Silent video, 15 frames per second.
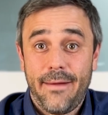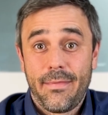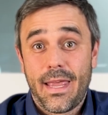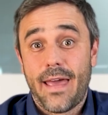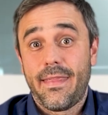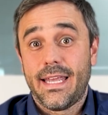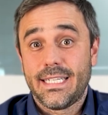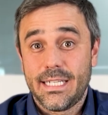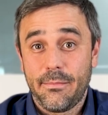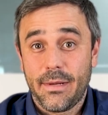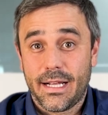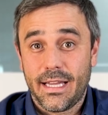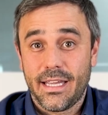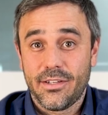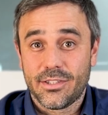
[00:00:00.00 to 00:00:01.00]
And then
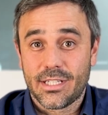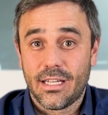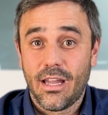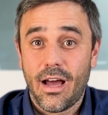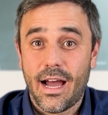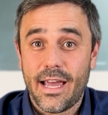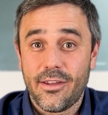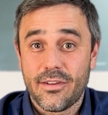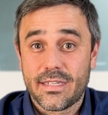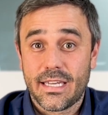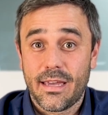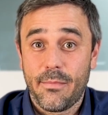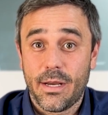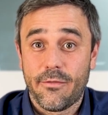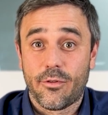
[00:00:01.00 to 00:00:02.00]
typically in July, you
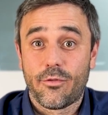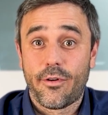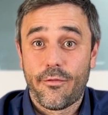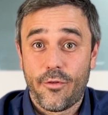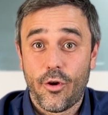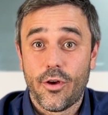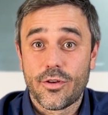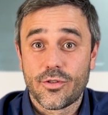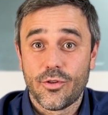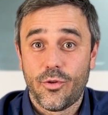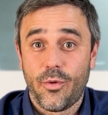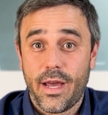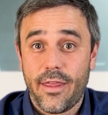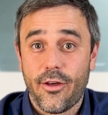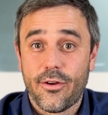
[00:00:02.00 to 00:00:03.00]
see a bit of a reversal
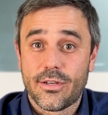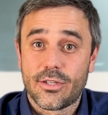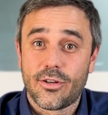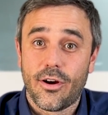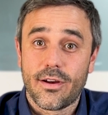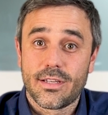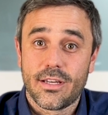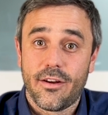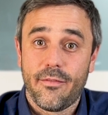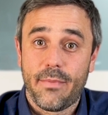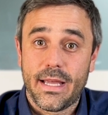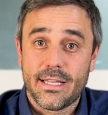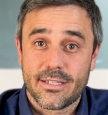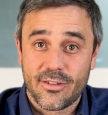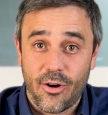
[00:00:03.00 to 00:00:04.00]
where those stocks that have
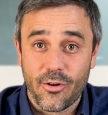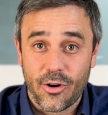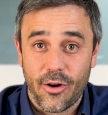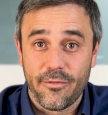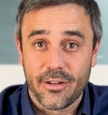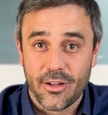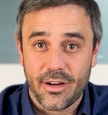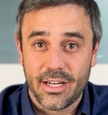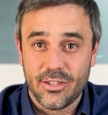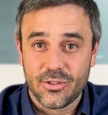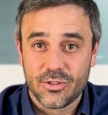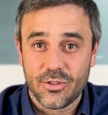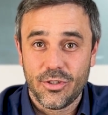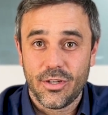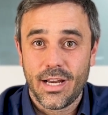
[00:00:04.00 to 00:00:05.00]
been sold off a lot in
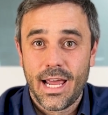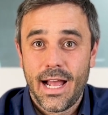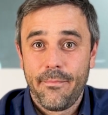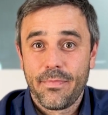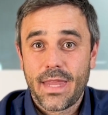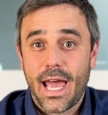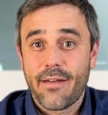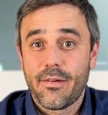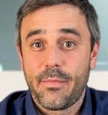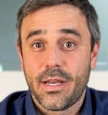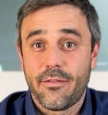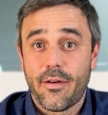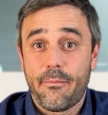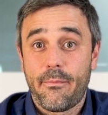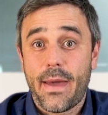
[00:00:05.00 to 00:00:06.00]
June have a bit
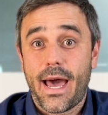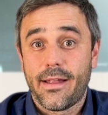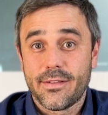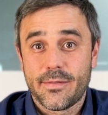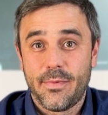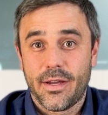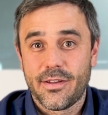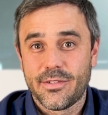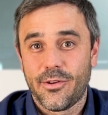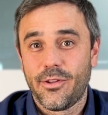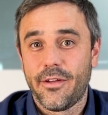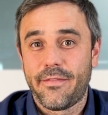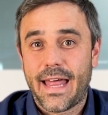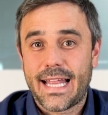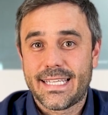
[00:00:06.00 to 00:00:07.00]
of a bounce because all
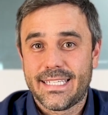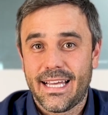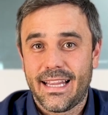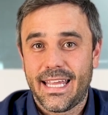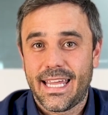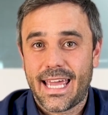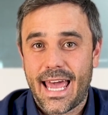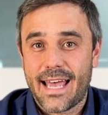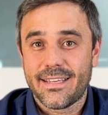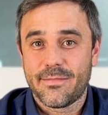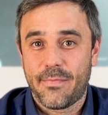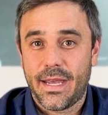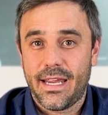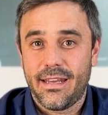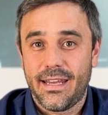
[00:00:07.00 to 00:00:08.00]
of that selling has been